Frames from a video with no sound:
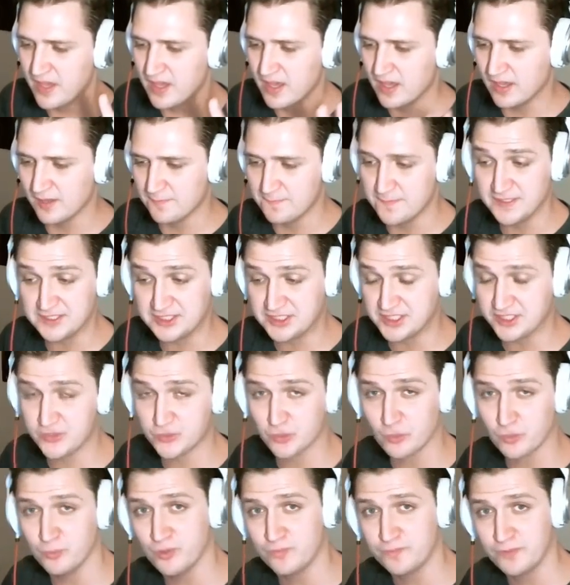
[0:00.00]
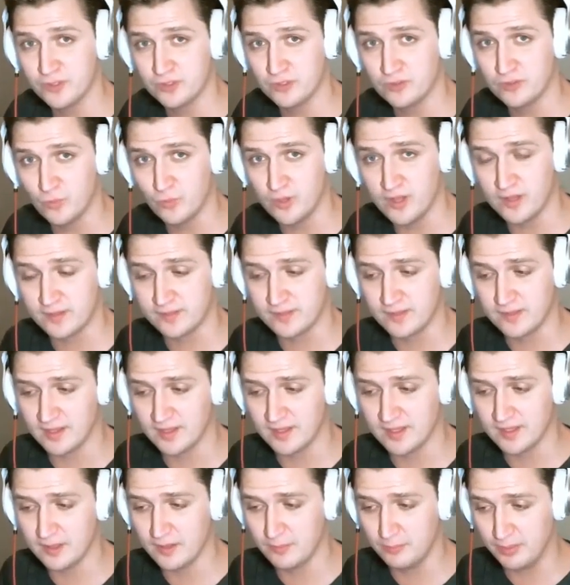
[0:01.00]
efficient removal with
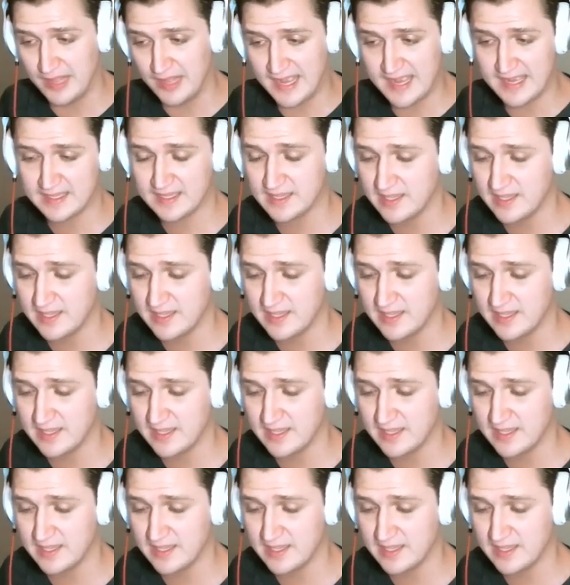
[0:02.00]
black,